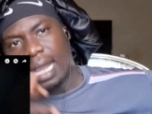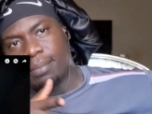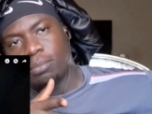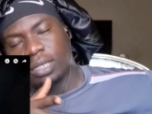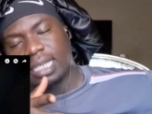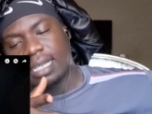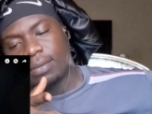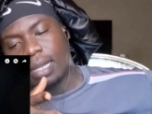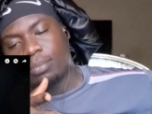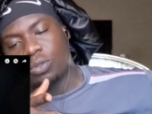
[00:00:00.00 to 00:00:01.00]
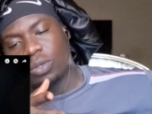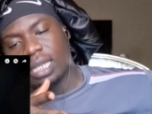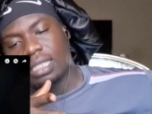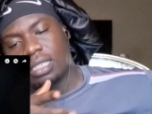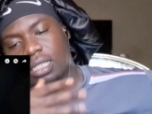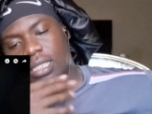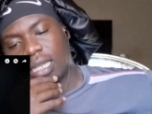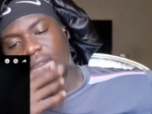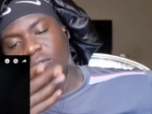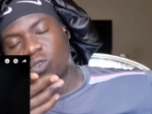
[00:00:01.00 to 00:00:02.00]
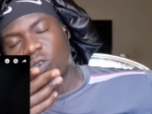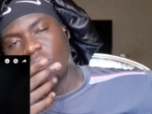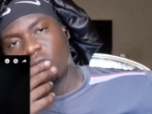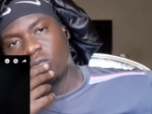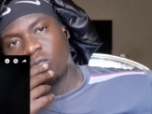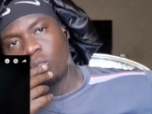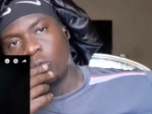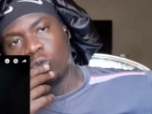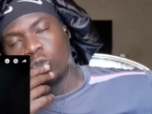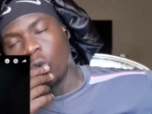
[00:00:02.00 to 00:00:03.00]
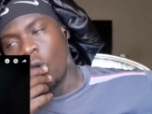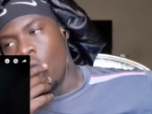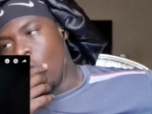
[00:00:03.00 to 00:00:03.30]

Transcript: But they were able to get clear photo of Pluto.